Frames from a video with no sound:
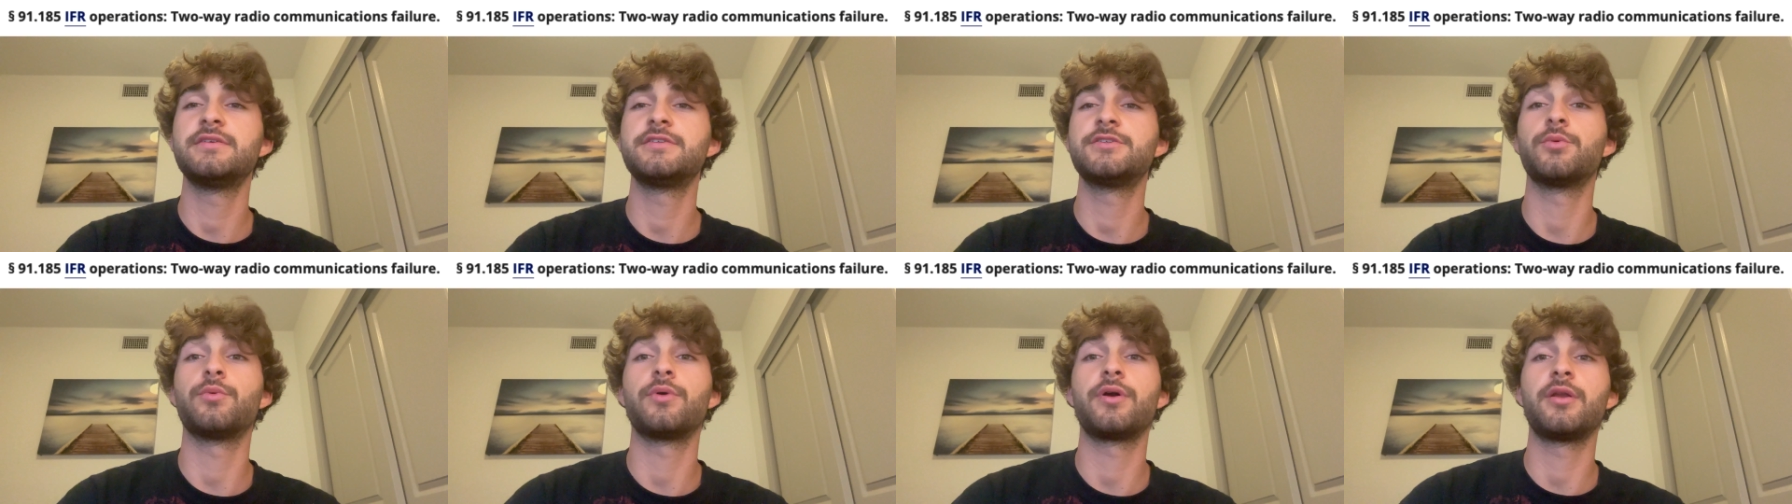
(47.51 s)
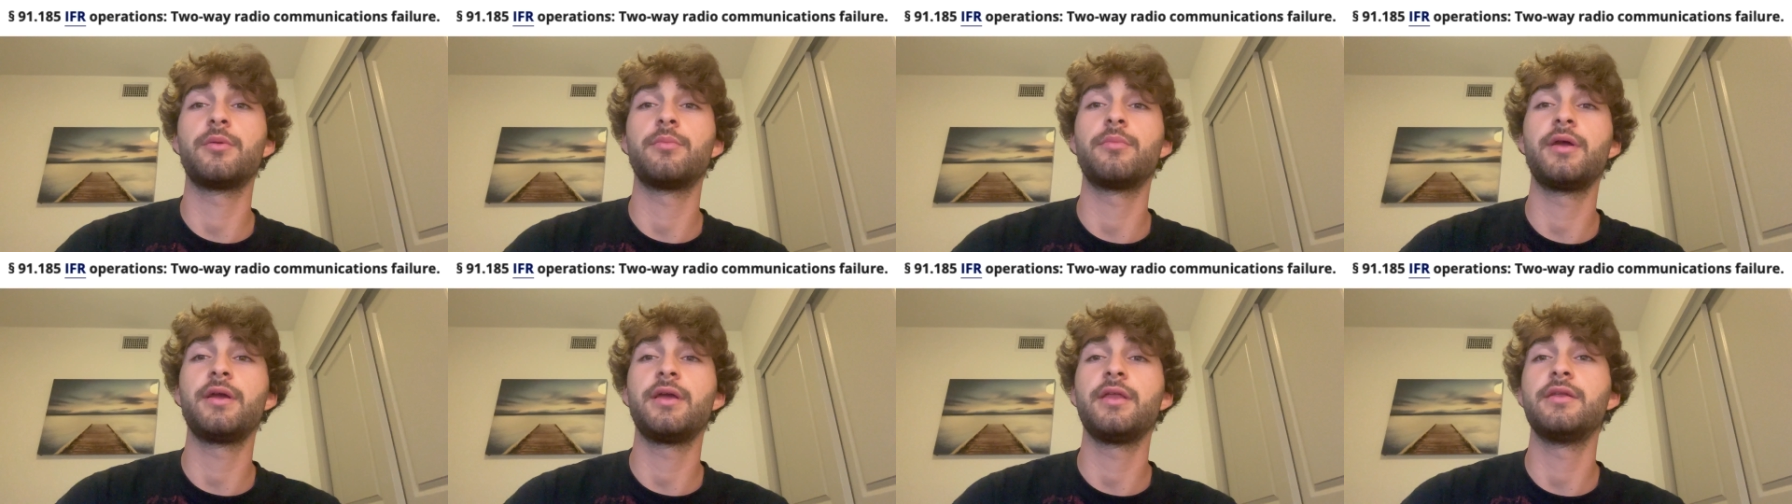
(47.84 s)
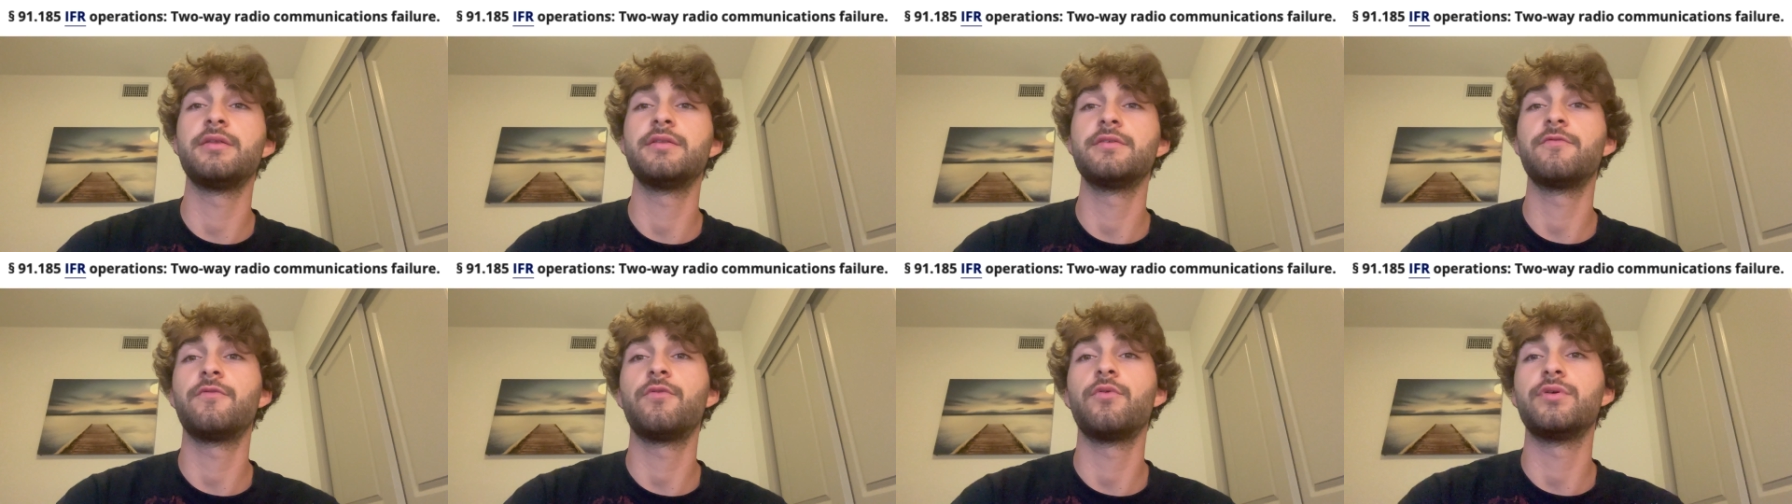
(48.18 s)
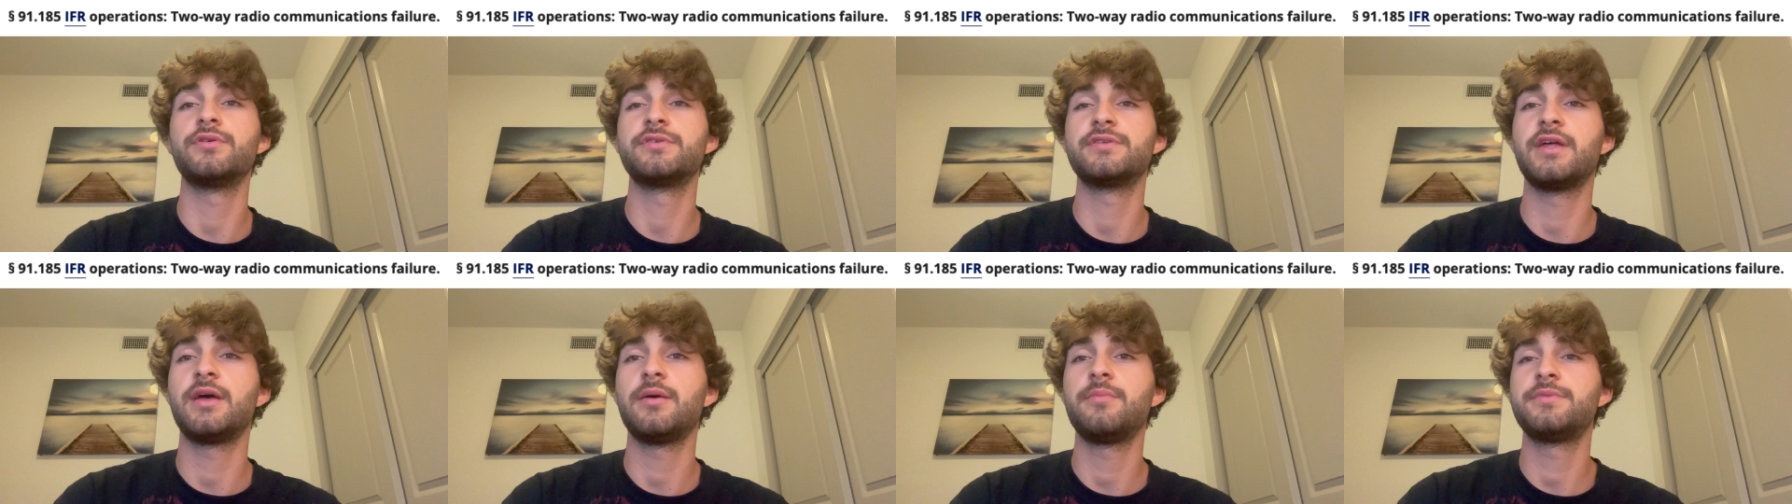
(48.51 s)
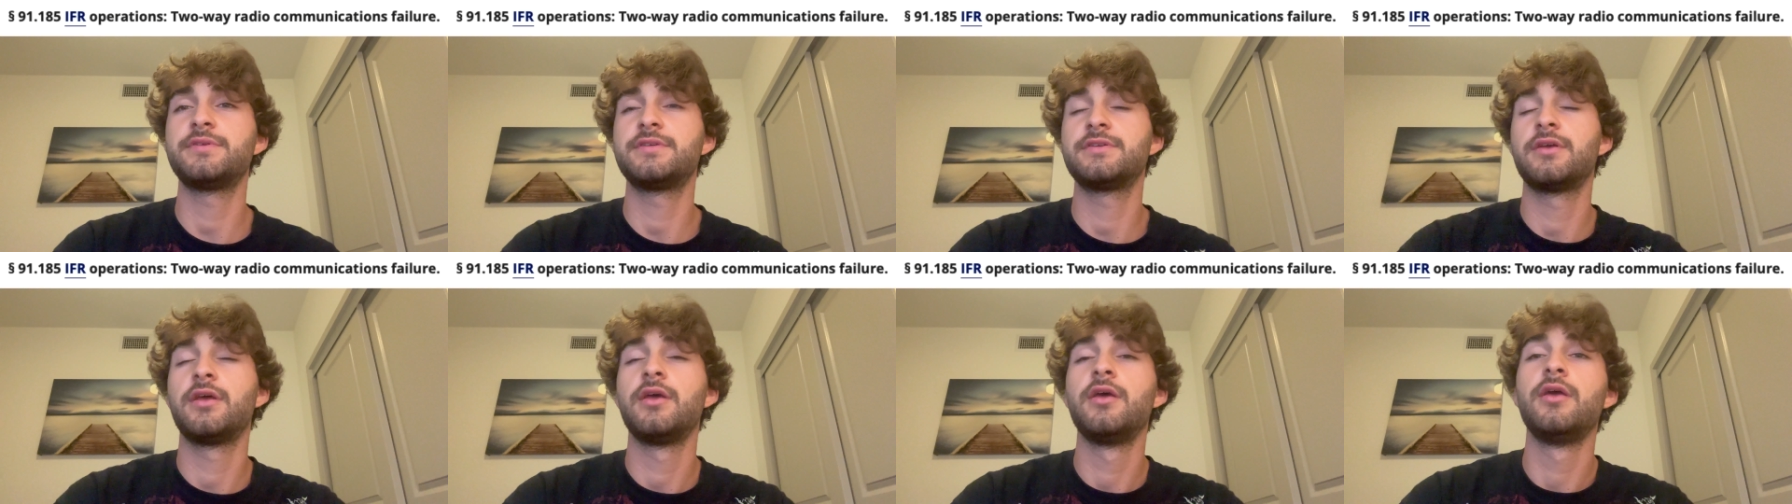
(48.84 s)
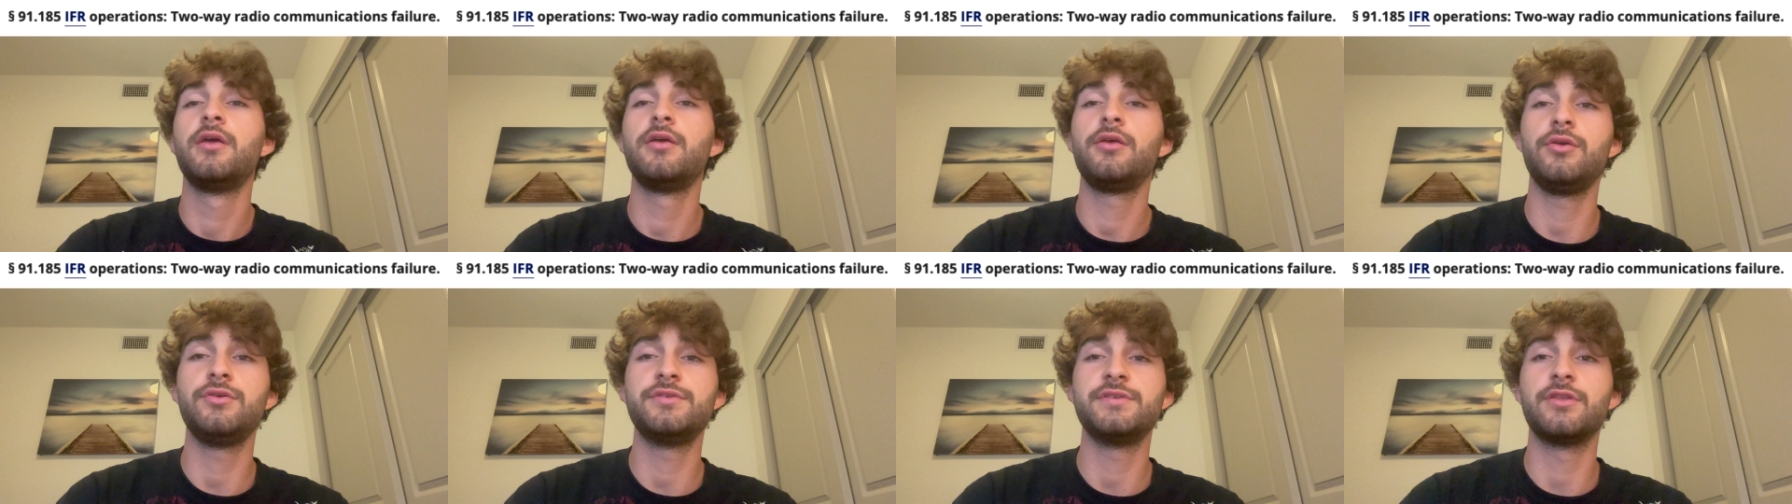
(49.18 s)
So we're gonna break it into 4 steps
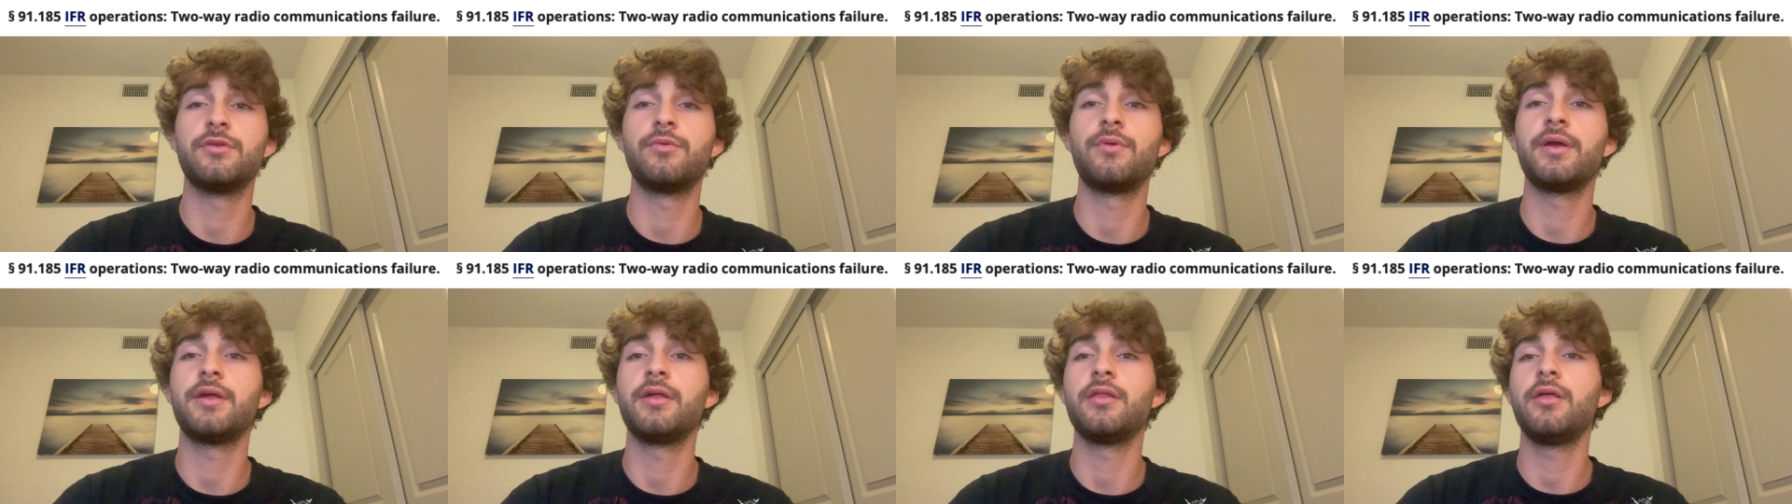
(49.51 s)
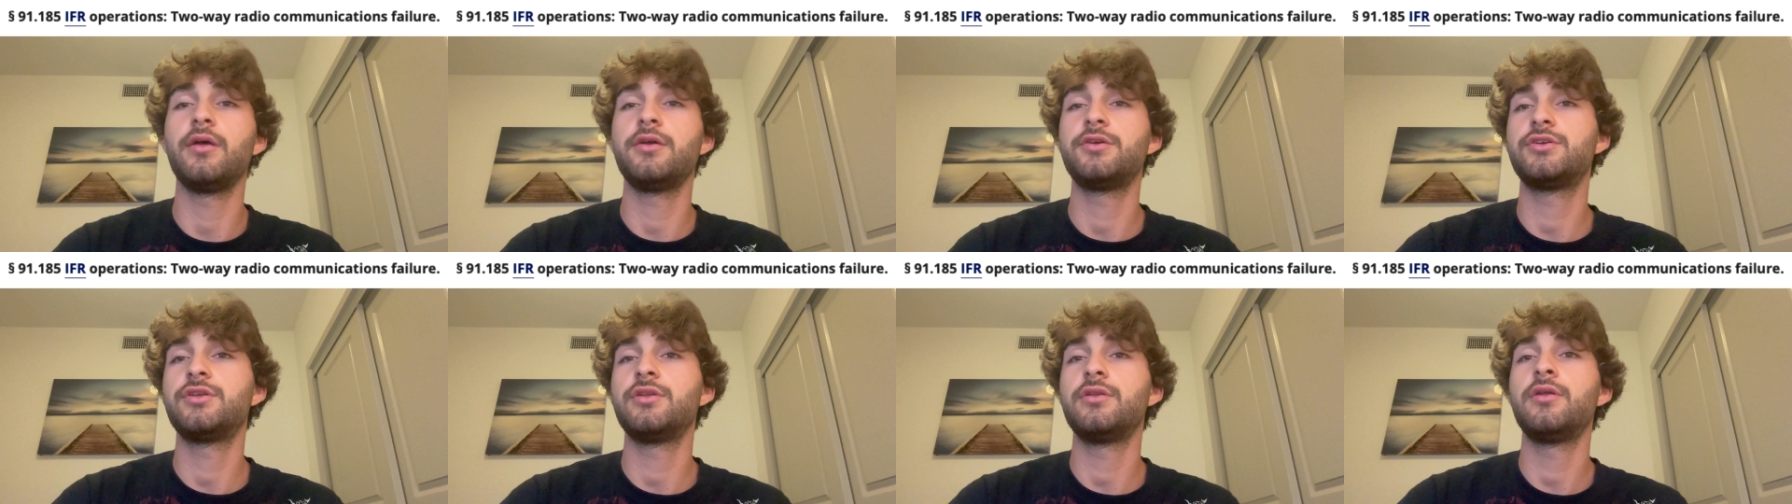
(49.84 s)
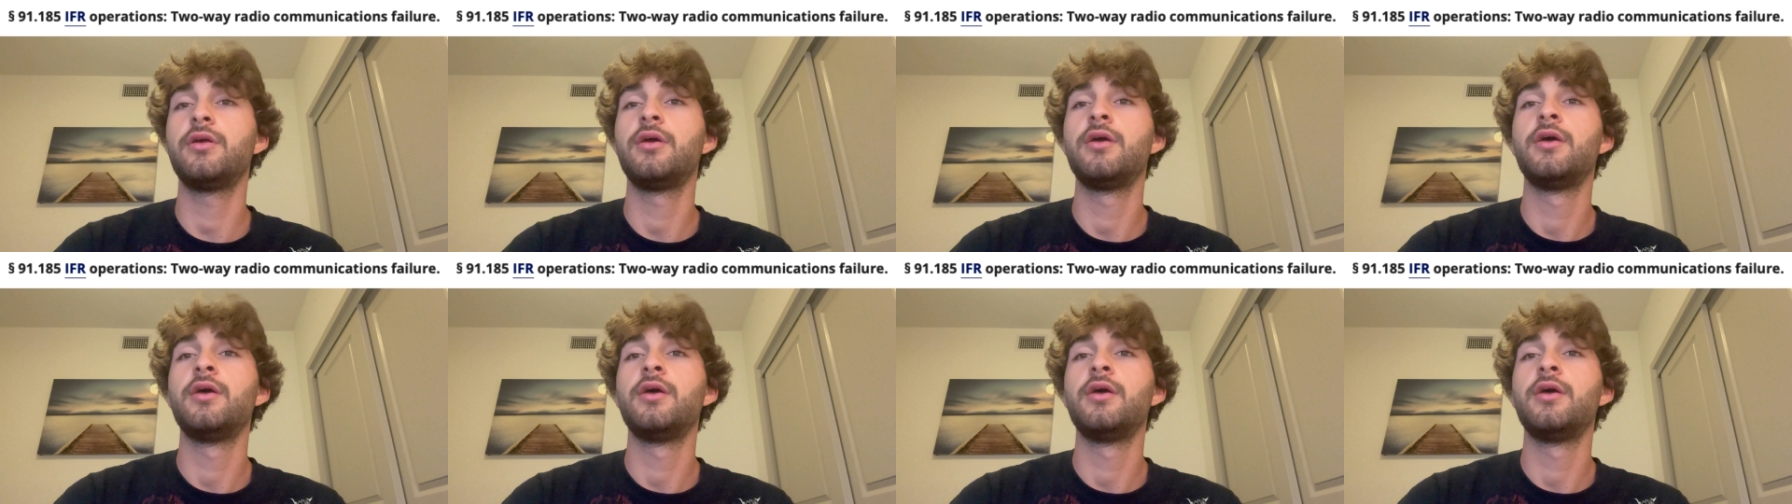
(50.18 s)
using the regulation.